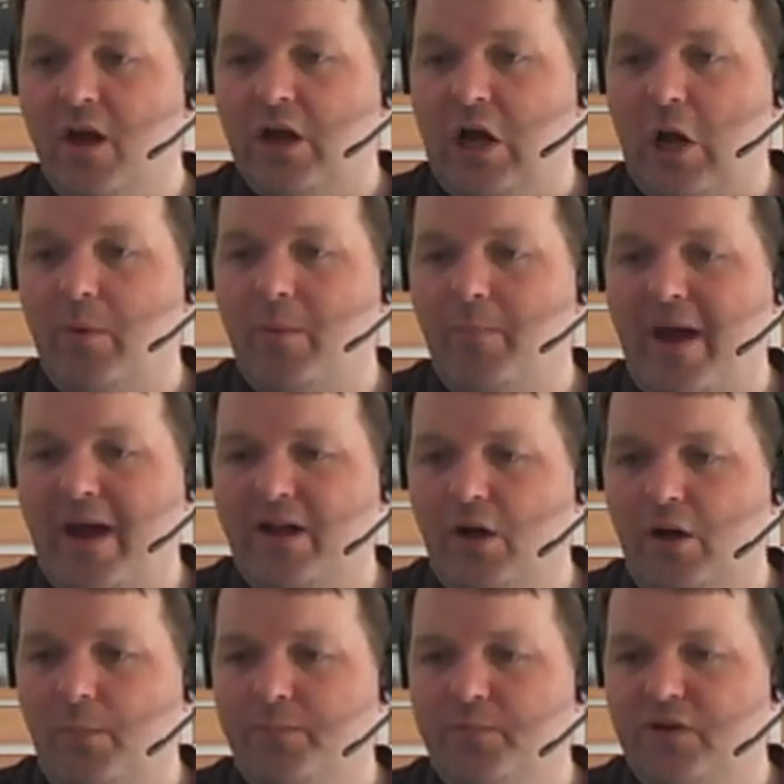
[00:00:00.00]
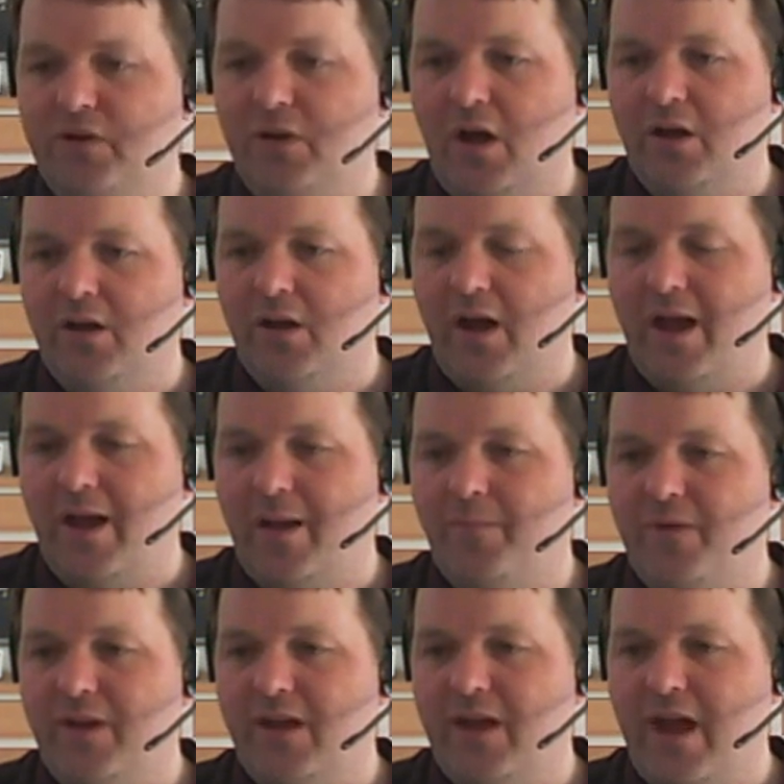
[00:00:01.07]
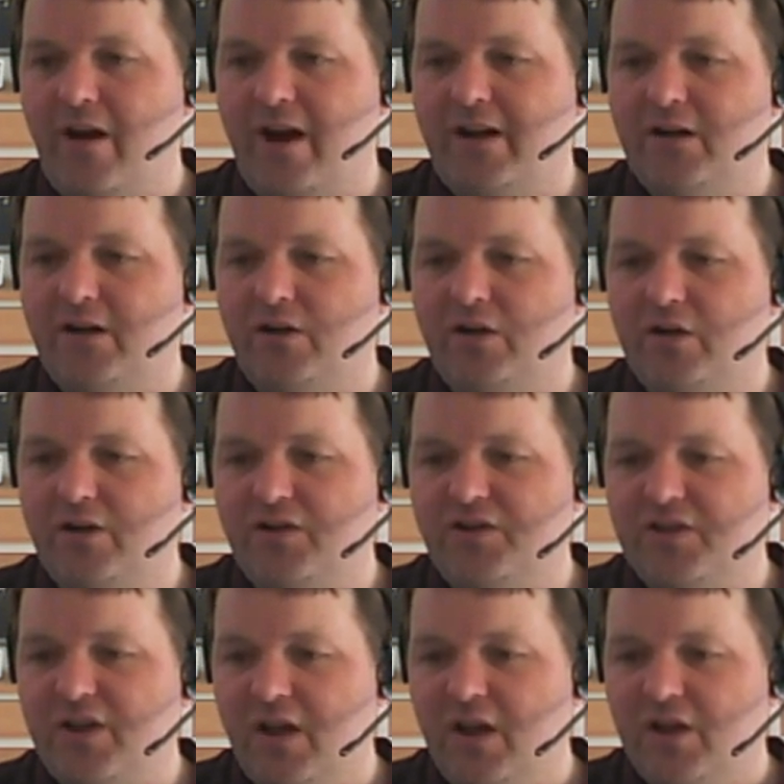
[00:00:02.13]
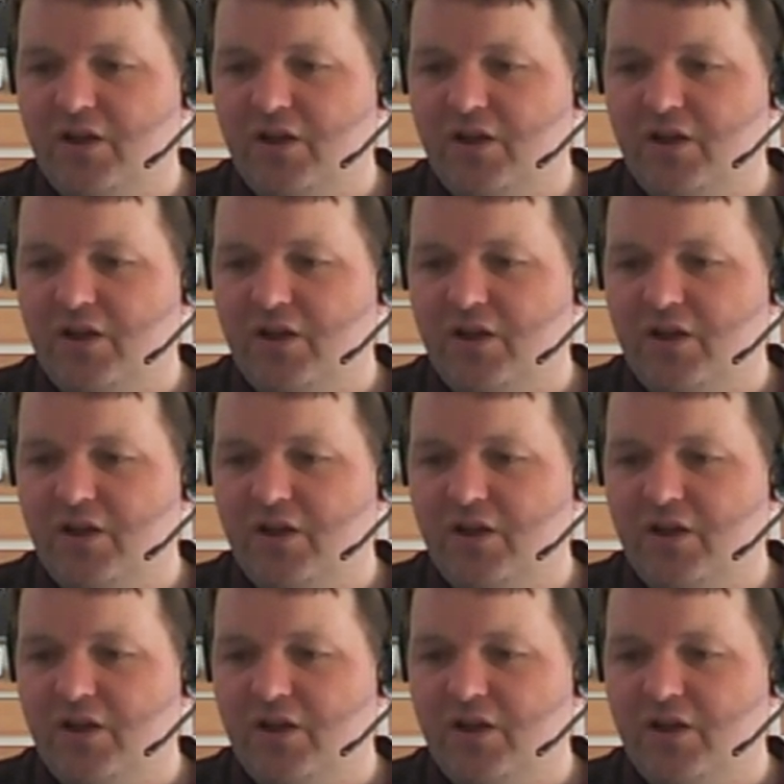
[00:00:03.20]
coming back up to the air handler units.